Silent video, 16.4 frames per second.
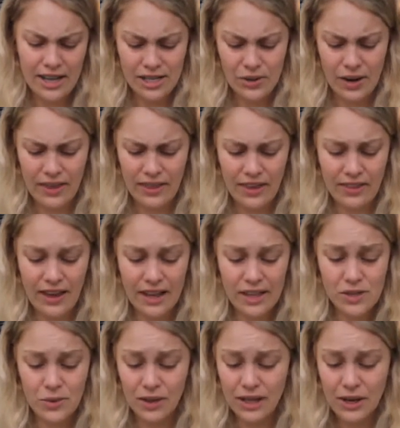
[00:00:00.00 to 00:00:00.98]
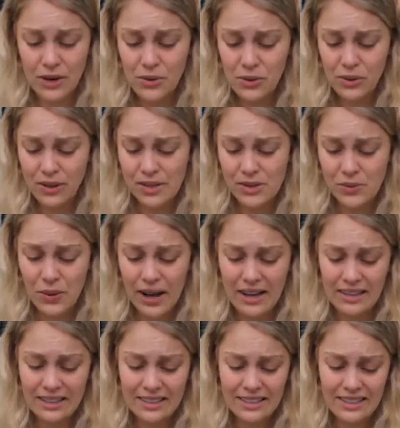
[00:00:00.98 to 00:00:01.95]
So I think that's really cool as
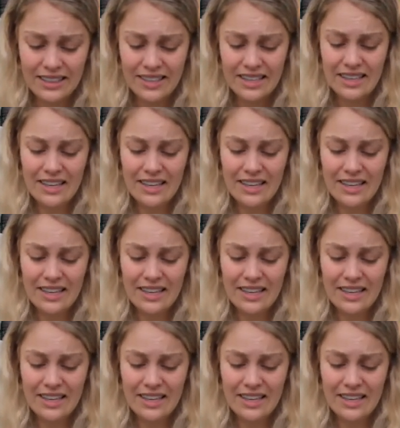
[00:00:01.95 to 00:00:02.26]
well